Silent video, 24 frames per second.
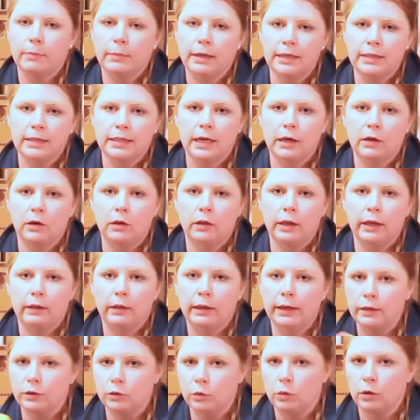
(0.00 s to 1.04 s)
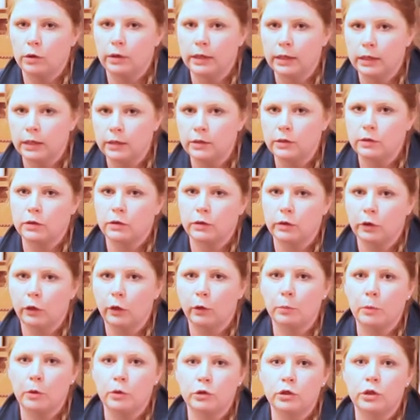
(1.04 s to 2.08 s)
on my saddle, I like to work in a
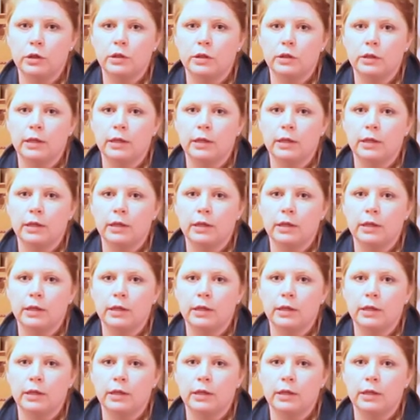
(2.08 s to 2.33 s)
circular motion